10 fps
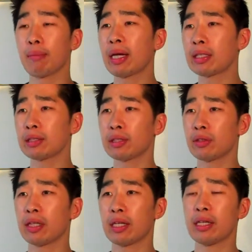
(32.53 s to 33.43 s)
Making
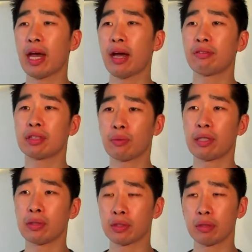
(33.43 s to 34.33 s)
sure that you have
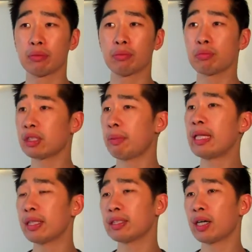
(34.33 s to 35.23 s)
someone who's
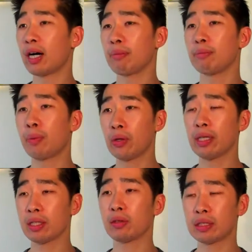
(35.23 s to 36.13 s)
spent the time
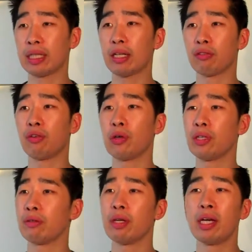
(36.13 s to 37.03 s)
putting it all together for
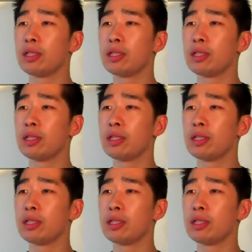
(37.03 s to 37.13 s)
you.